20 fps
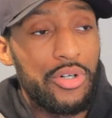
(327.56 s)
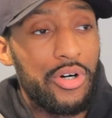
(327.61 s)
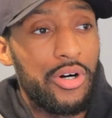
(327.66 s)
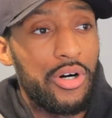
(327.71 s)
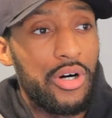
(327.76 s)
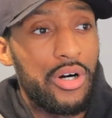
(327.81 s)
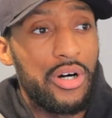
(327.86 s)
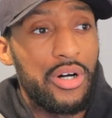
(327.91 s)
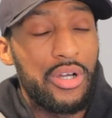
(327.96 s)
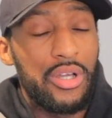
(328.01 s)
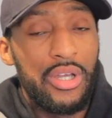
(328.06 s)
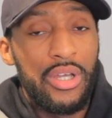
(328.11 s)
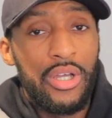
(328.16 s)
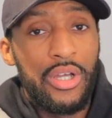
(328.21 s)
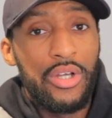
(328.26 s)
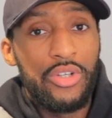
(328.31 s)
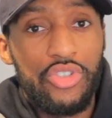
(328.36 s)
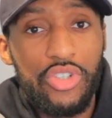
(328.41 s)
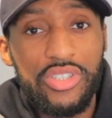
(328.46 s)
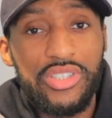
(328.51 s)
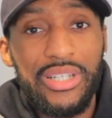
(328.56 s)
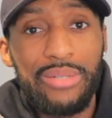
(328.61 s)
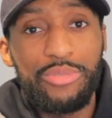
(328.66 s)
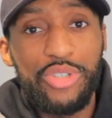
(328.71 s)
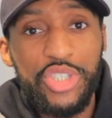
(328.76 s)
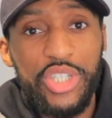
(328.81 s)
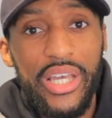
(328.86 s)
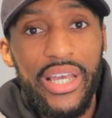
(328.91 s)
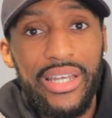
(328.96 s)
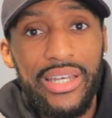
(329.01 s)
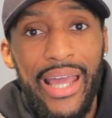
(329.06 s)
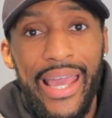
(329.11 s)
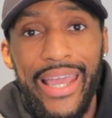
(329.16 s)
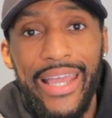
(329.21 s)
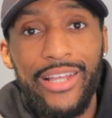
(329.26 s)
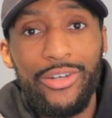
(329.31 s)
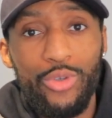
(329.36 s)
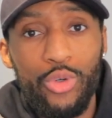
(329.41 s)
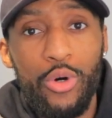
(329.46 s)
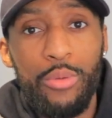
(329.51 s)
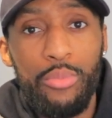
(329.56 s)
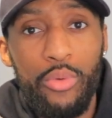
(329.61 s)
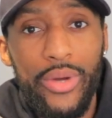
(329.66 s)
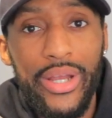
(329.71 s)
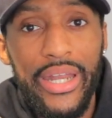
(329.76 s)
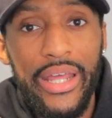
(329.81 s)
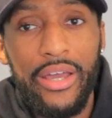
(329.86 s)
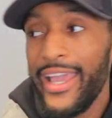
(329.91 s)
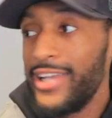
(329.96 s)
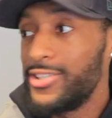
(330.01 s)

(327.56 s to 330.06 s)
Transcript: or just some shit that ain't normal in it.